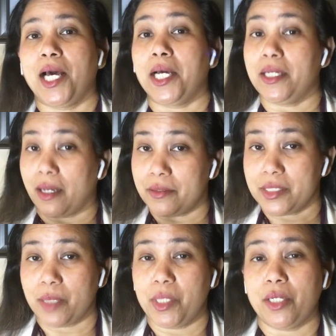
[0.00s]
Another
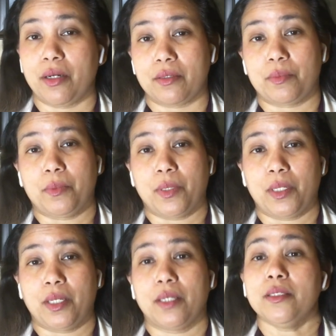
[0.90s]
time he got
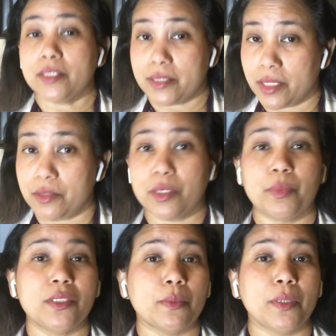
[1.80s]
sent to the
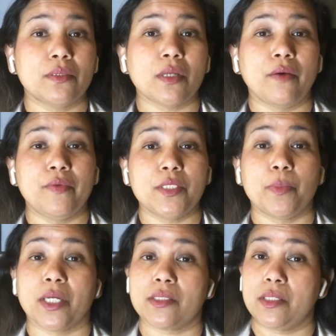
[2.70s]
principal's office
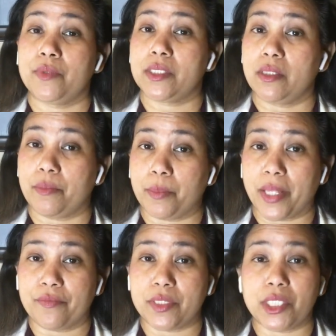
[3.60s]
because he was in a
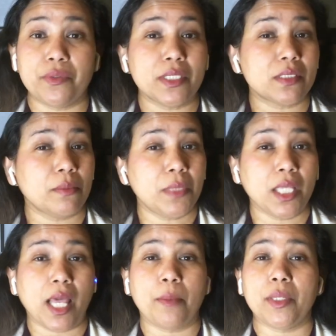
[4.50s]
cafeteria, something
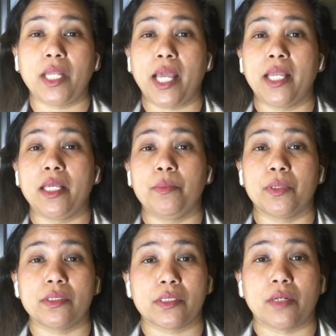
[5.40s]
happened, and he
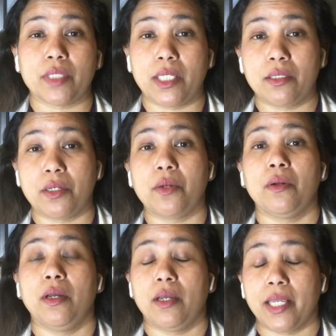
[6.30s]
burst out
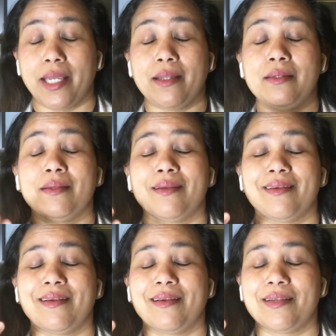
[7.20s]
in
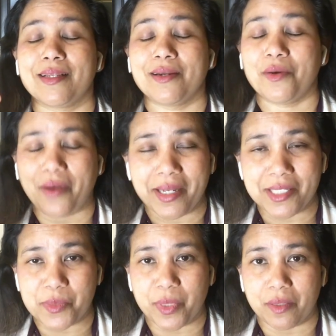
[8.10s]
crying
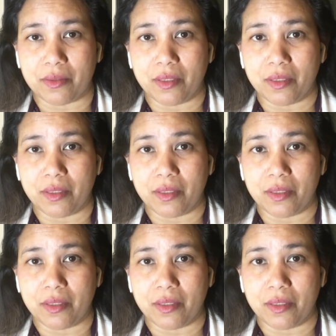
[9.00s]
spell.